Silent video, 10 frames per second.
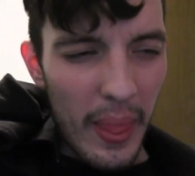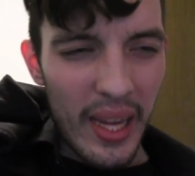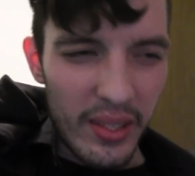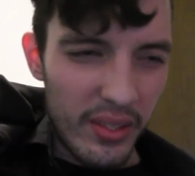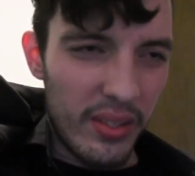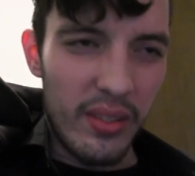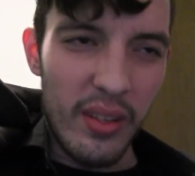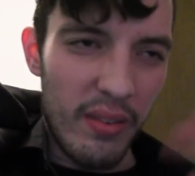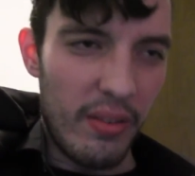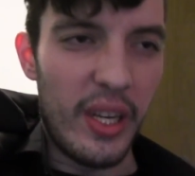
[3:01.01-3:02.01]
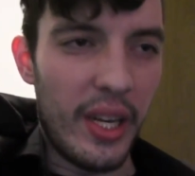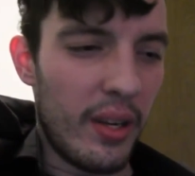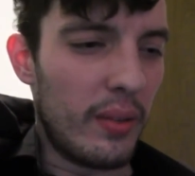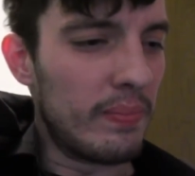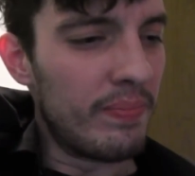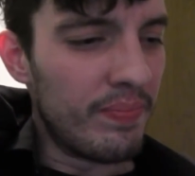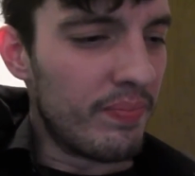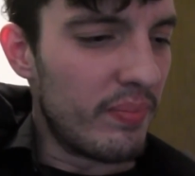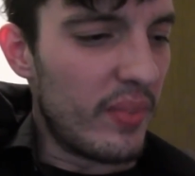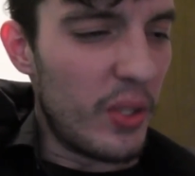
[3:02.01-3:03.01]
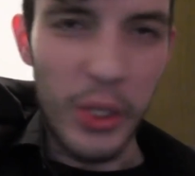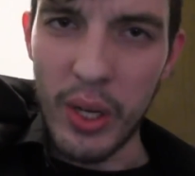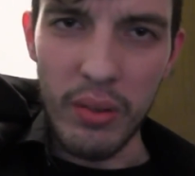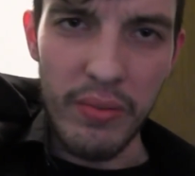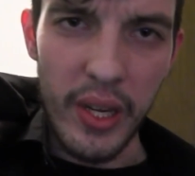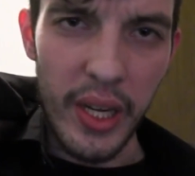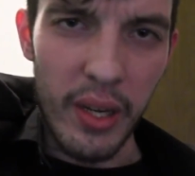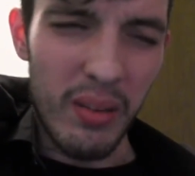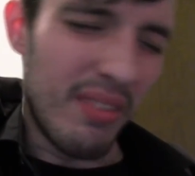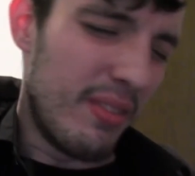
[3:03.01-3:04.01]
Hence the video, the joke video.